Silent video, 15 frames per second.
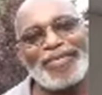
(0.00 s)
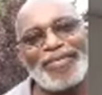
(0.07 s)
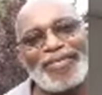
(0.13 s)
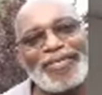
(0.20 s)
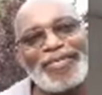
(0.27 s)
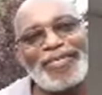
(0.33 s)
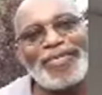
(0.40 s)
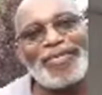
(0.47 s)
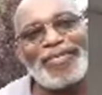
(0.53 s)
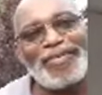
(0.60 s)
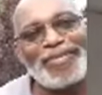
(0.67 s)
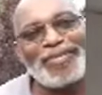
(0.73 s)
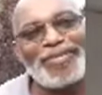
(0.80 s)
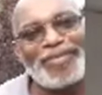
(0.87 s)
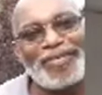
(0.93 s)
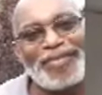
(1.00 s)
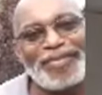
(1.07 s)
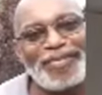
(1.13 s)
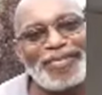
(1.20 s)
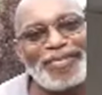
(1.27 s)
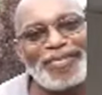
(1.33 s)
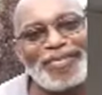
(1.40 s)

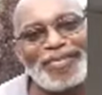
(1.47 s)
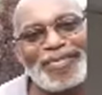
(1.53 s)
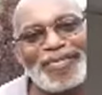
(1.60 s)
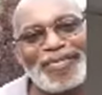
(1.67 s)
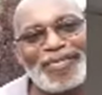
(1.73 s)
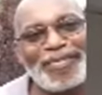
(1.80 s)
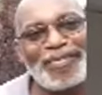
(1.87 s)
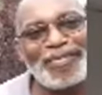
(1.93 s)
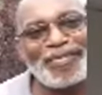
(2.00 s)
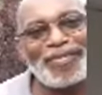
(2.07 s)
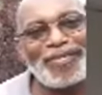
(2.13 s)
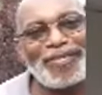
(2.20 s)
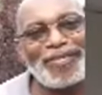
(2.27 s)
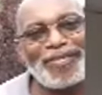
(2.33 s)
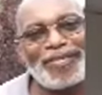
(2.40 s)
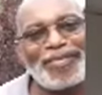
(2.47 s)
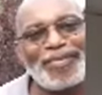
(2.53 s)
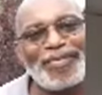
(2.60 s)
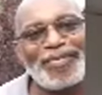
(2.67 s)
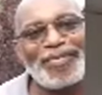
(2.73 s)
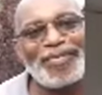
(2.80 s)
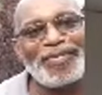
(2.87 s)

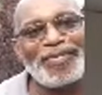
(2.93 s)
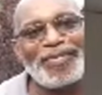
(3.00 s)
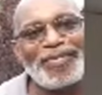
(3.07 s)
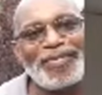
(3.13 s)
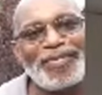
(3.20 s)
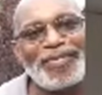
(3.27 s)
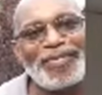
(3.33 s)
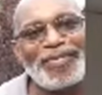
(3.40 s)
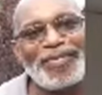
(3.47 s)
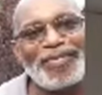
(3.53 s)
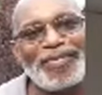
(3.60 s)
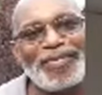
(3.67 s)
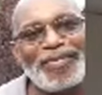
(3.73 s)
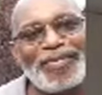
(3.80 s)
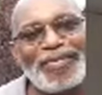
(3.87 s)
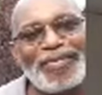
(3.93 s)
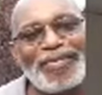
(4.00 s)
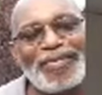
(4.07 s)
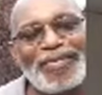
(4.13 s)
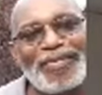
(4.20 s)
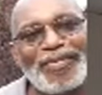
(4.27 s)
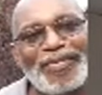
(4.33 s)

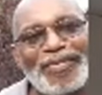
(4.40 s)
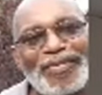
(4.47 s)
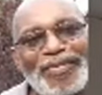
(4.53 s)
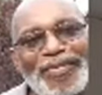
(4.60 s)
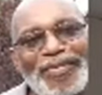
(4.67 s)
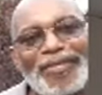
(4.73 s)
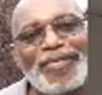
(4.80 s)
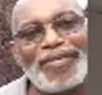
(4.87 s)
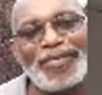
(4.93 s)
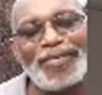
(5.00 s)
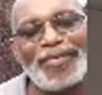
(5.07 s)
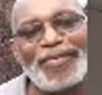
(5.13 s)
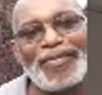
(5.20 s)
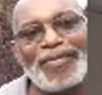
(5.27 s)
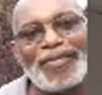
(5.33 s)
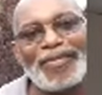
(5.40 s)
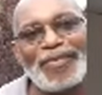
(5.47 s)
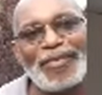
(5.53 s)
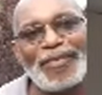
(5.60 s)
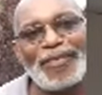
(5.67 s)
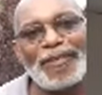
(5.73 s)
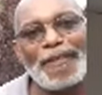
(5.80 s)

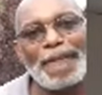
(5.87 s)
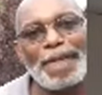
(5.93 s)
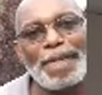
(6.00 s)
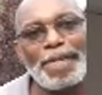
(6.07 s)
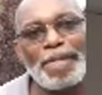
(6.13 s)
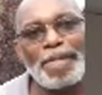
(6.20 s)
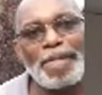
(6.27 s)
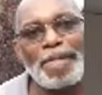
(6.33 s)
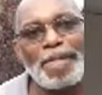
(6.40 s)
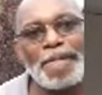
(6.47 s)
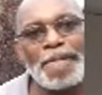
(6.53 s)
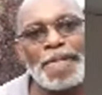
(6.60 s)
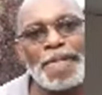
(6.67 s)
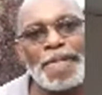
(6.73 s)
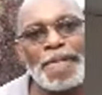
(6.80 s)
No words are spoken by the person on screen.